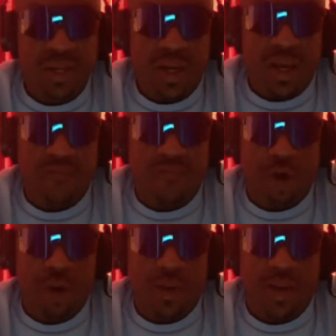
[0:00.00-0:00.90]
and
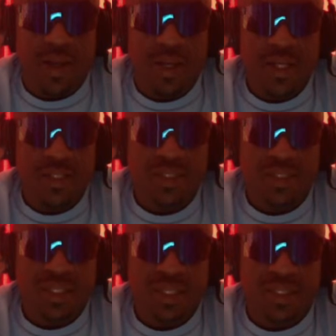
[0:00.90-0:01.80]
form a
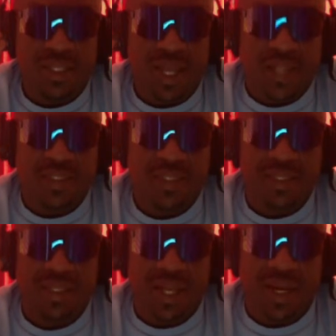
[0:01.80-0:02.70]

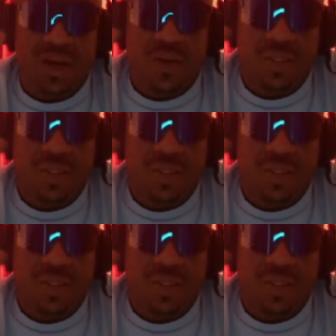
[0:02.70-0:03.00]
gelatinous layer on